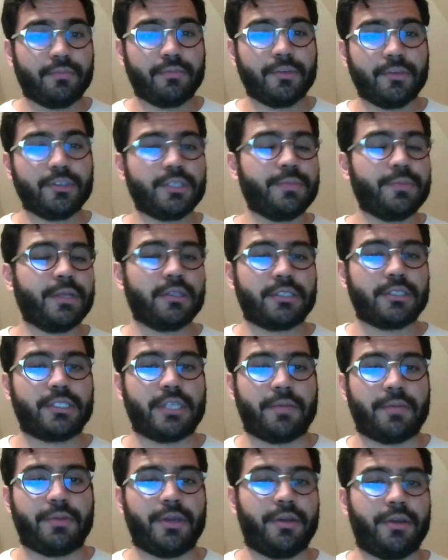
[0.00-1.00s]
There's a middle
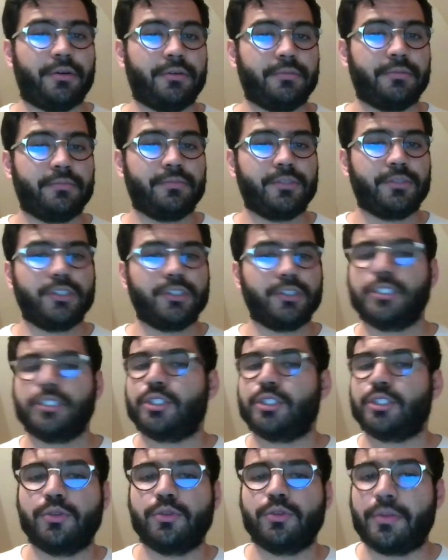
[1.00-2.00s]
step here. Just
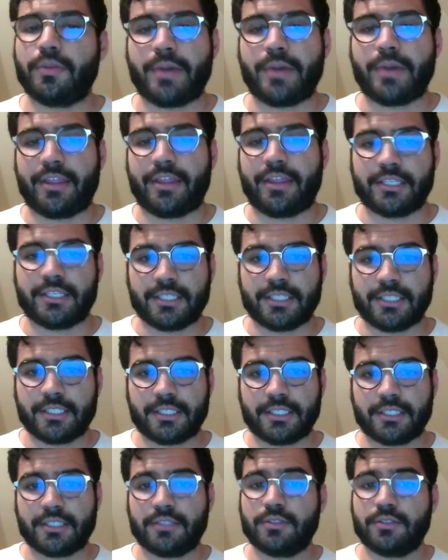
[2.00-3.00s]
ensure the path
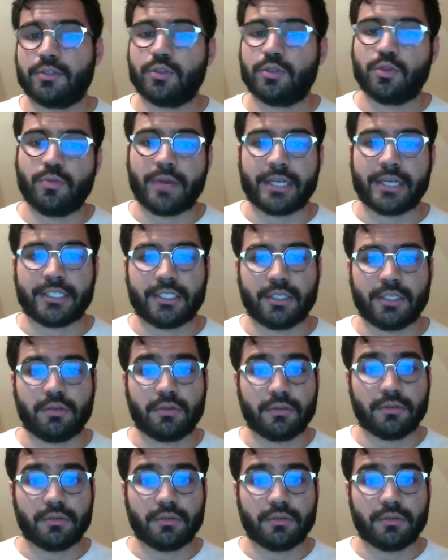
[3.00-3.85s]
exists to MySQL.